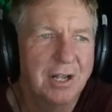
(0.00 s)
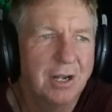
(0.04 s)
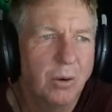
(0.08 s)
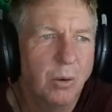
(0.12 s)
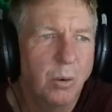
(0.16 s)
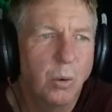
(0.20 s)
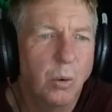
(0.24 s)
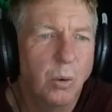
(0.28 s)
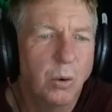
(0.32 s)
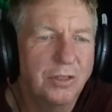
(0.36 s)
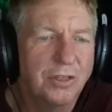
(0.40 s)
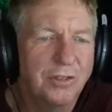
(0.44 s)

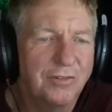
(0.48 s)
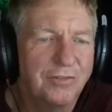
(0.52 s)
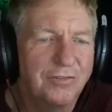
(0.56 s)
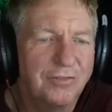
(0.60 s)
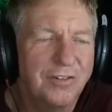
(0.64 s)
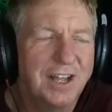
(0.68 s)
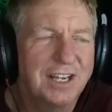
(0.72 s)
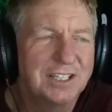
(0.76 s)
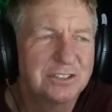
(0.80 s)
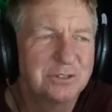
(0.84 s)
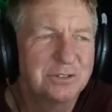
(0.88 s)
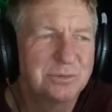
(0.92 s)
or the
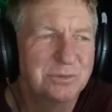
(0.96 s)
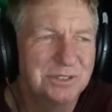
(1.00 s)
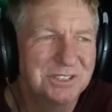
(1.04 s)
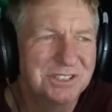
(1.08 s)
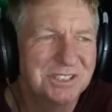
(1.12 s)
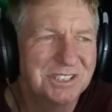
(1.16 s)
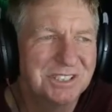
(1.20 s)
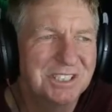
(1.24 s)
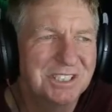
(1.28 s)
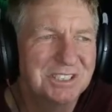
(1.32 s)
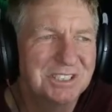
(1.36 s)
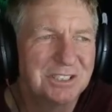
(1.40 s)
fetch was
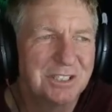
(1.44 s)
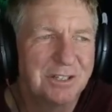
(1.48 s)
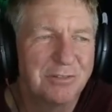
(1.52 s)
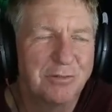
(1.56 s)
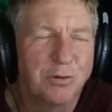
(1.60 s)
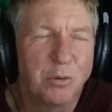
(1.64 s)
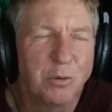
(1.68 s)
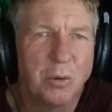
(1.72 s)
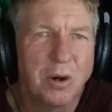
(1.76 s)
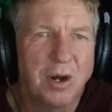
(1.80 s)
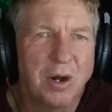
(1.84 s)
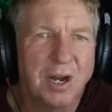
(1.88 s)
east of
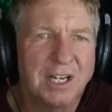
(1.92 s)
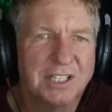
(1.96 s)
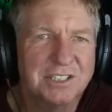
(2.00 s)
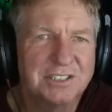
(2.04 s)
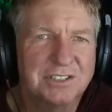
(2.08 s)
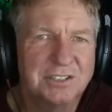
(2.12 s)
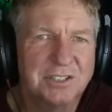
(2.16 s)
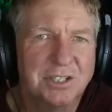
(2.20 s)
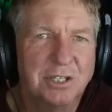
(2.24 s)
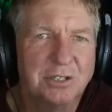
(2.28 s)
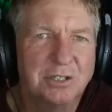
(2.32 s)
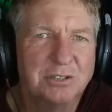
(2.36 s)
Hawaii,
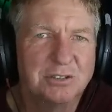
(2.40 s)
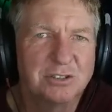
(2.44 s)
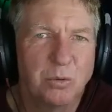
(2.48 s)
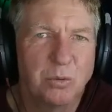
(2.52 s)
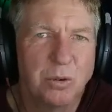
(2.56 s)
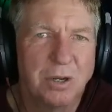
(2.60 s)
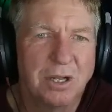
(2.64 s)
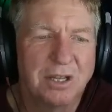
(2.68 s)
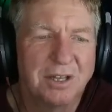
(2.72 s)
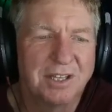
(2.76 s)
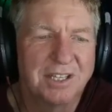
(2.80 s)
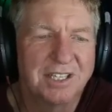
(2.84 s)
so no
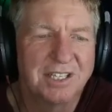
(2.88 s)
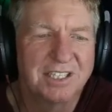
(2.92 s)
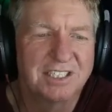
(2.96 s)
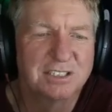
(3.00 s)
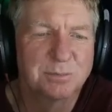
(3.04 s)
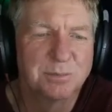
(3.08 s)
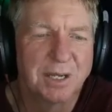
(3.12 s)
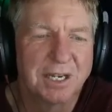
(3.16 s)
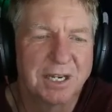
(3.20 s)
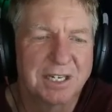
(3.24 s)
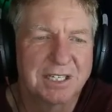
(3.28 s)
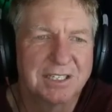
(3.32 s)
swell
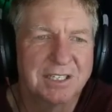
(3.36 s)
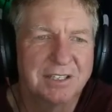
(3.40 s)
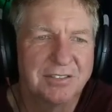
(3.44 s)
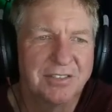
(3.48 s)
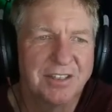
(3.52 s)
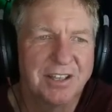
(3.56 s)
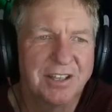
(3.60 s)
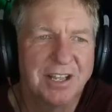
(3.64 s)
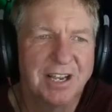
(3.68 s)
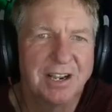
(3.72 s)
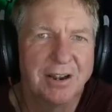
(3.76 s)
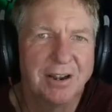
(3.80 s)
expected
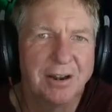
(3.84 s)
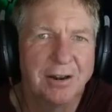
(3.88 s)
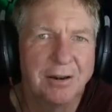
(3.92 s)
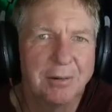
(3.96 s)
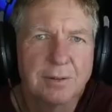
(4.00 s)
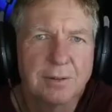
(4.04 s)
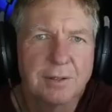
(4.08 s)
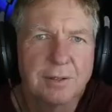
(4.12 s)
there.